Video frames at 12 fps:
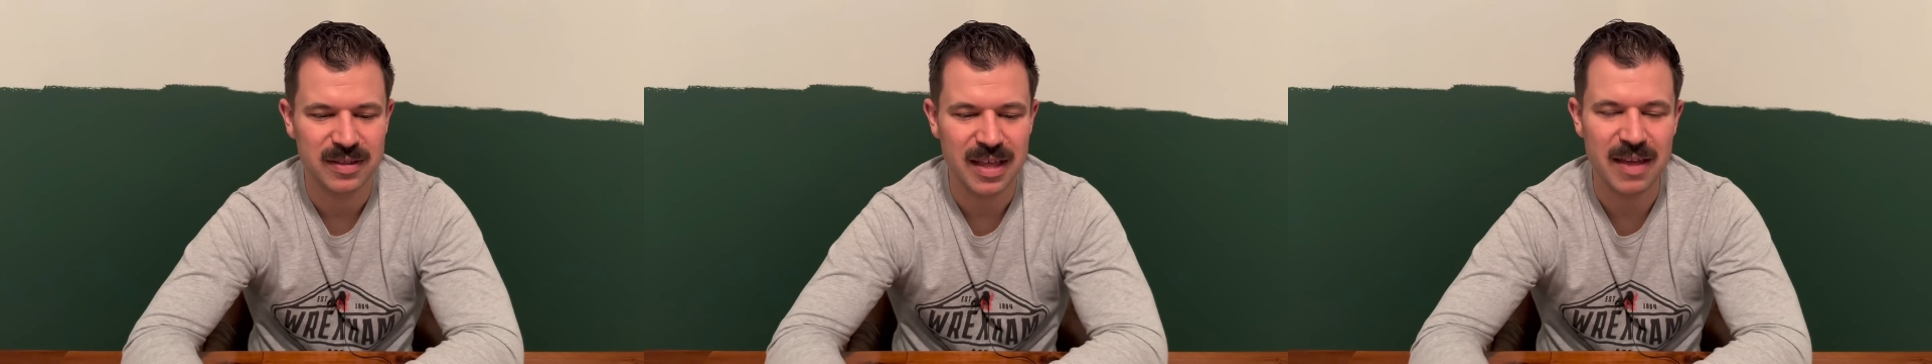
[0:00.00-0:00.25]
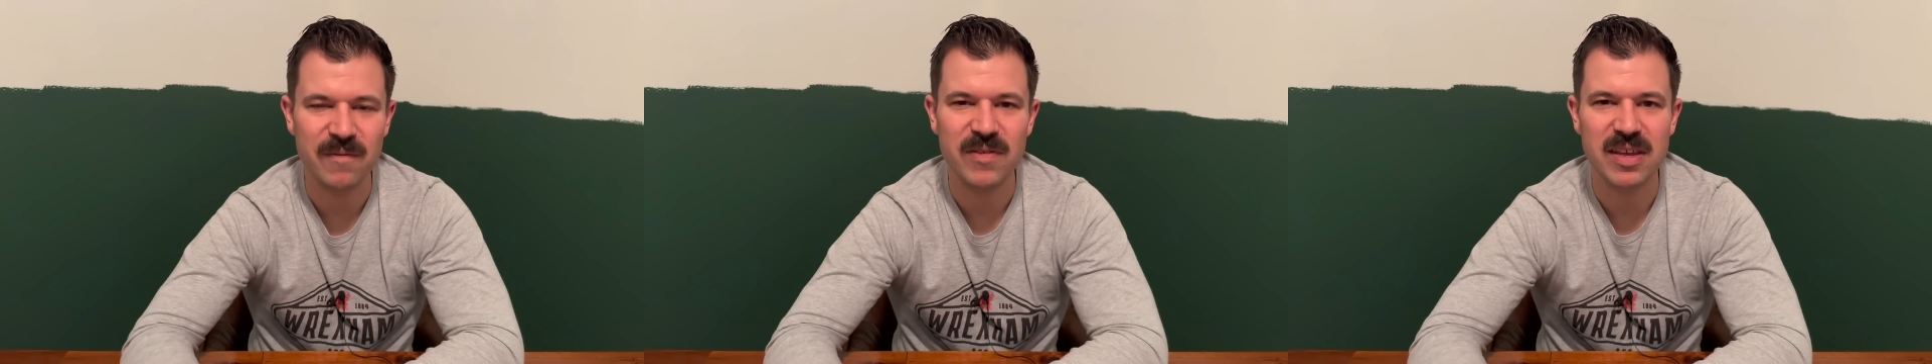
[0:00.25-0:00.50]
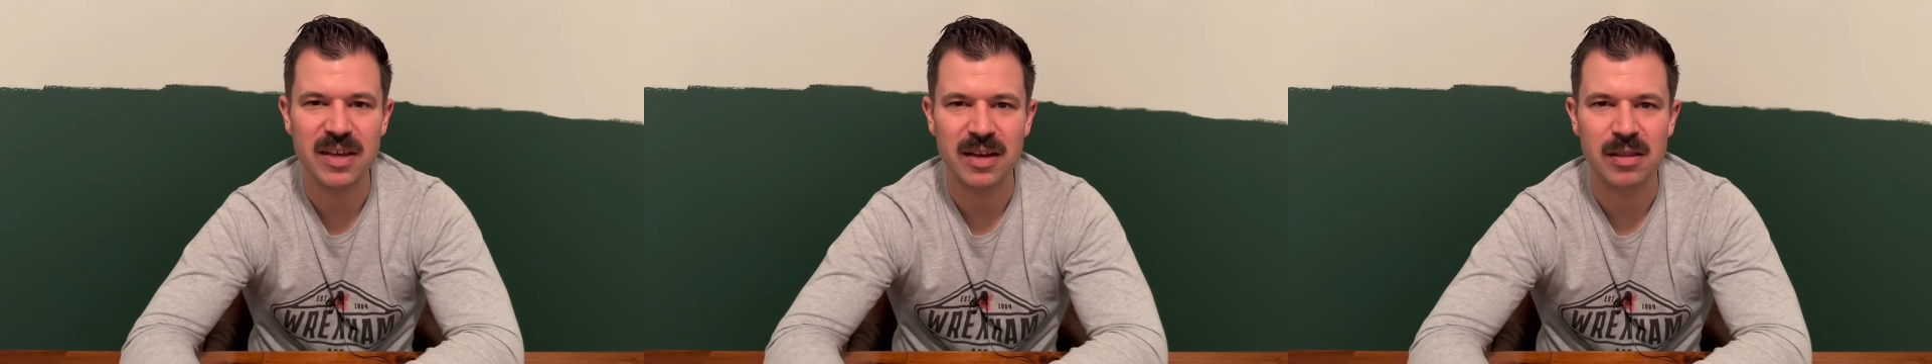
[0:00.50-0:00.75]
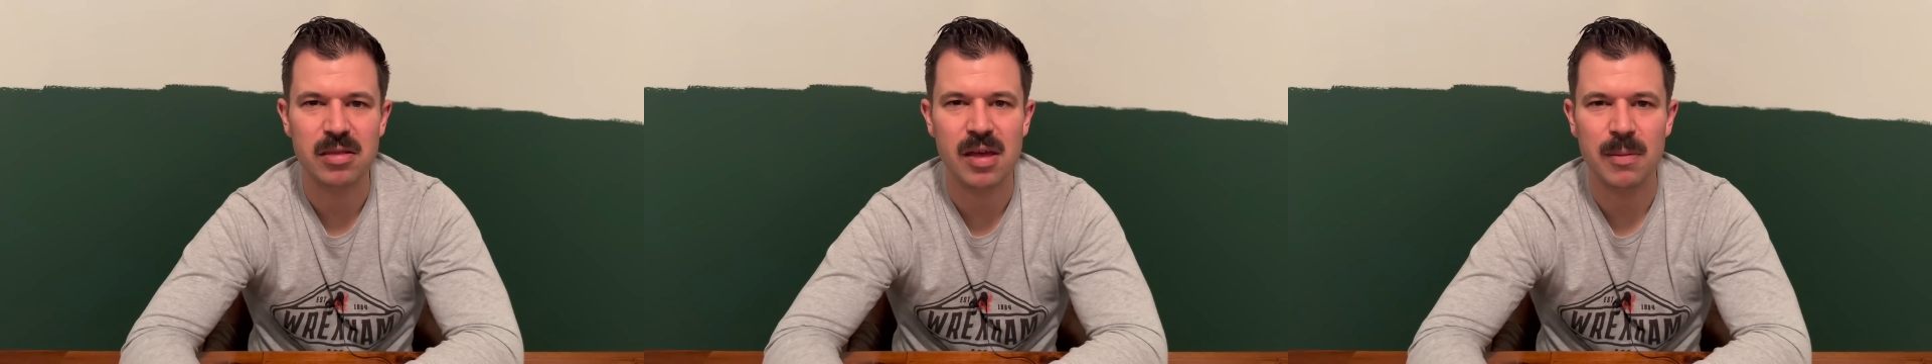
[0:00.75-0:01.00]
iffy
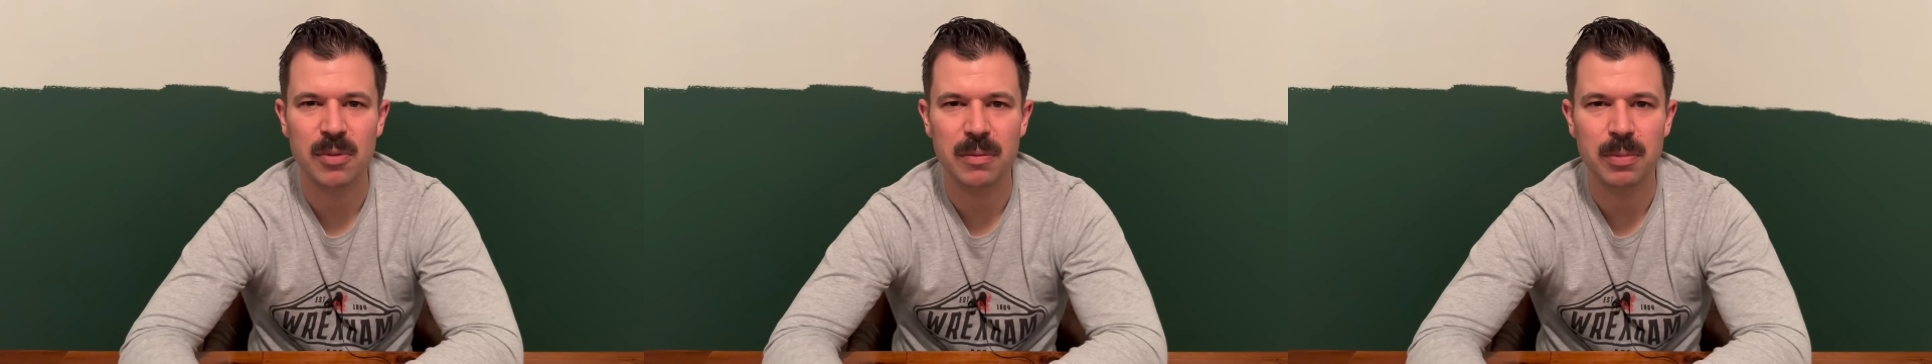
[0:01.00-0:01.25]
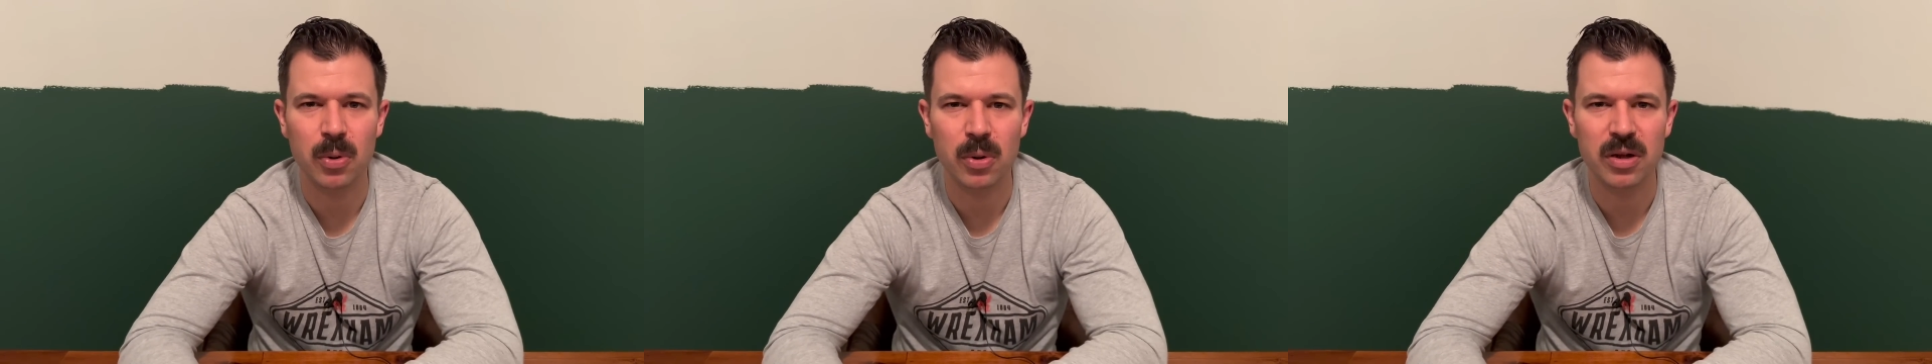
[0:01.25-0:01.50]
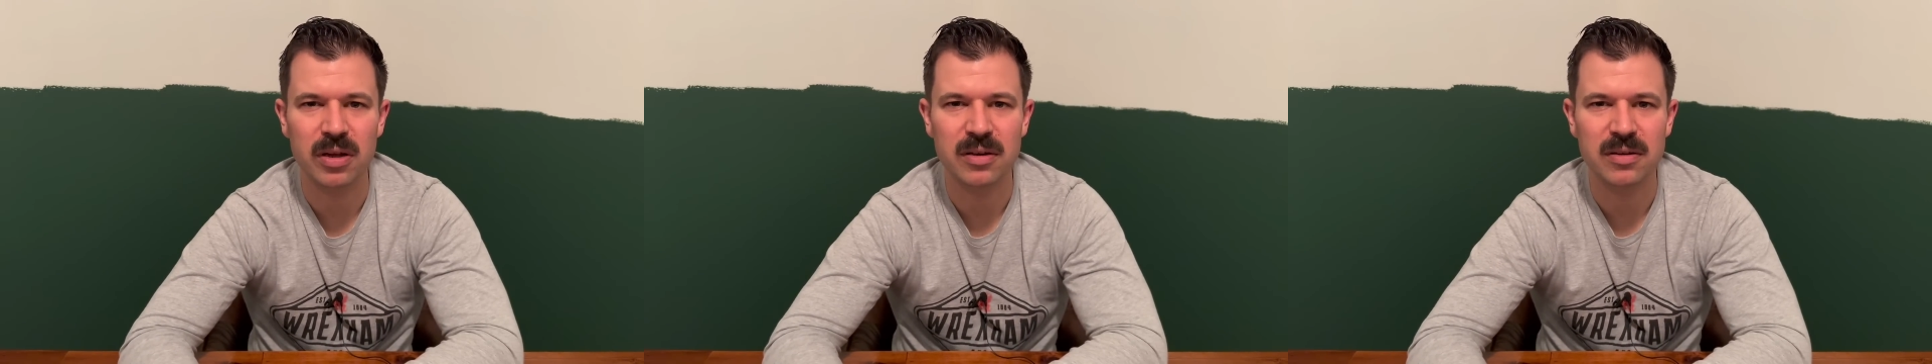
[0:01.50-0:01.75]
on Sam Laporta